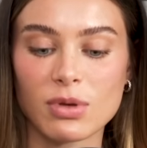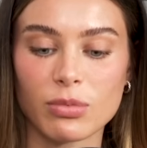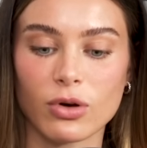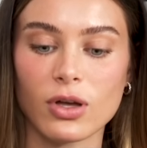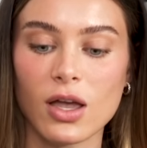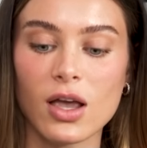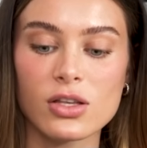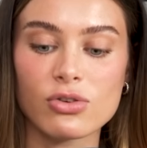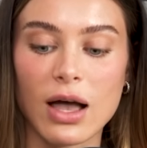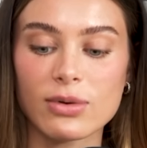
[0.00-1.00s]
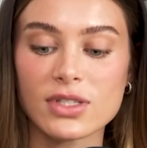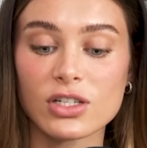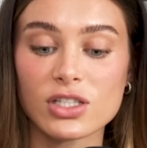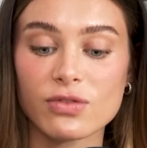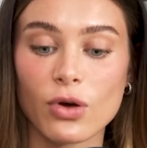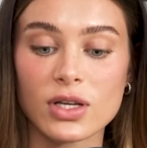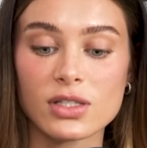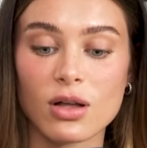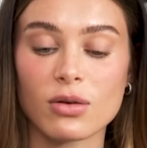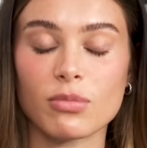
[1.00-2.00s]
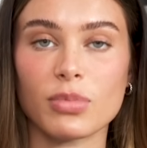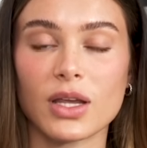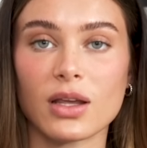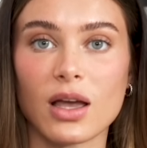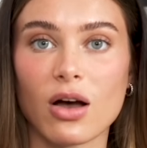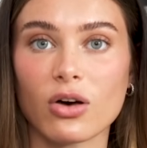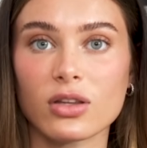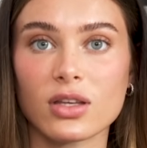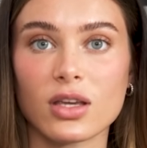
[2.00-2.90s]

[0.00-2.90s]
people. So I would say just focus on being healthy,